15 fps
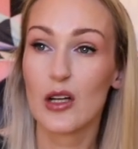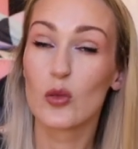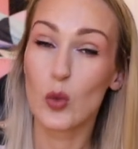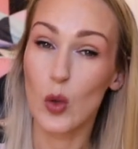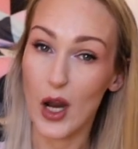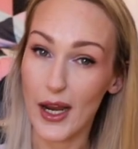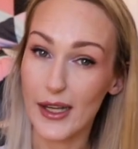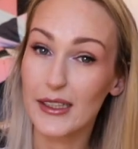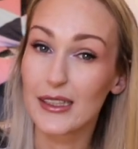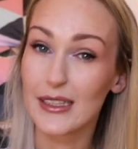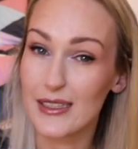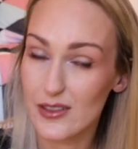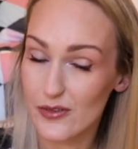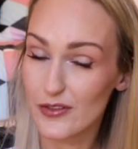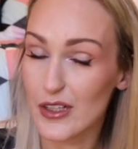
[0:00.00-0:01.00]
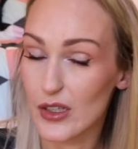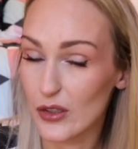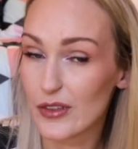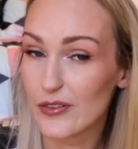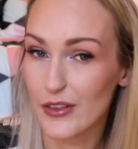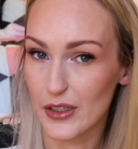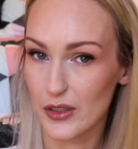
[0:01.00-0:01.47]
right in this
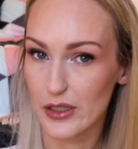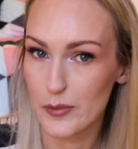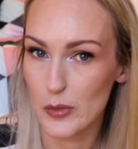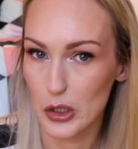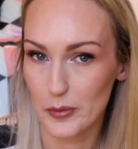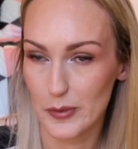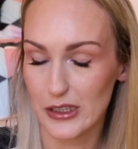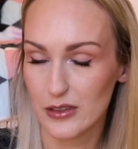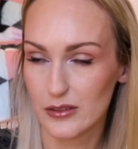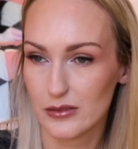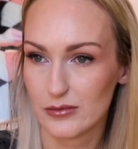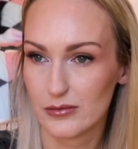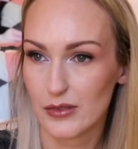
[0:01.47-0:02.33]
very, very moment.